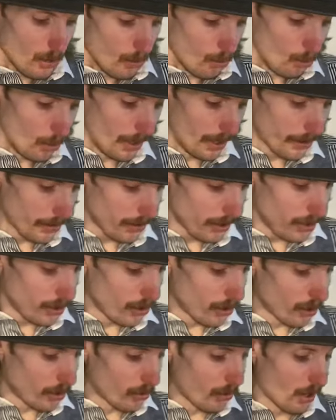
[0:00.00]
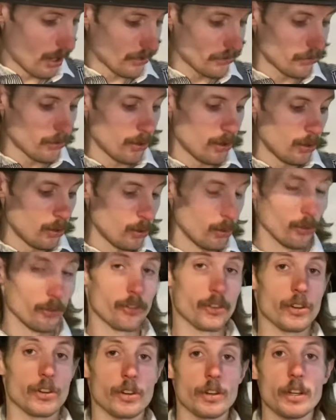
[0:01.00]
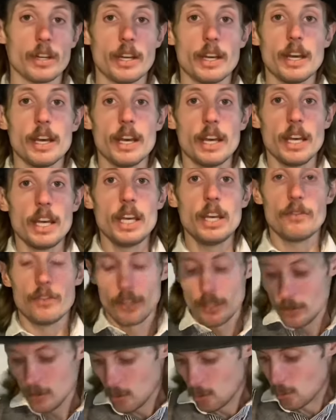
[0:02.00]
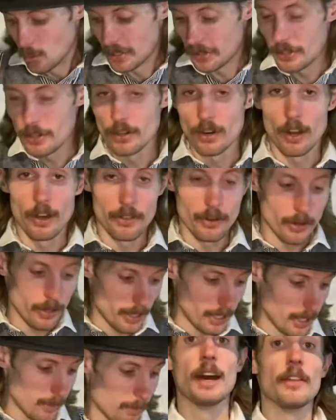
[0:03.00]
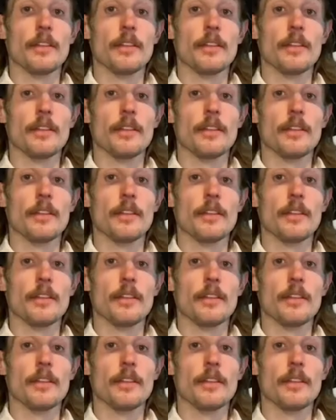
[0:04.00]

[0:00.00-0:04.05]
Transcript: with your cross draw holster, even with your other hip.